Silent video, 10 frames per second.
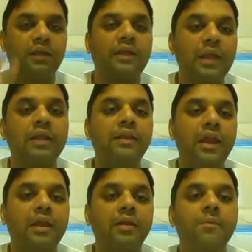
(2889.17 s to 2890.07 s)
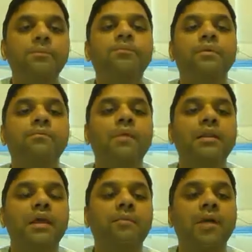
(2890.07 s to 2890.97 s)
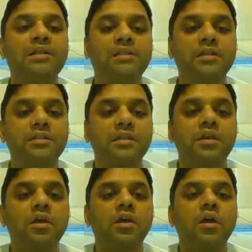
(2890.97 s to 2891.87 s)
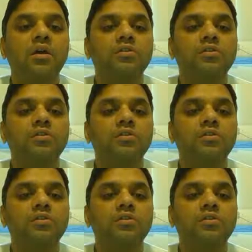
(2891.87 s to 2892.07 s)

They are taken care by their masters.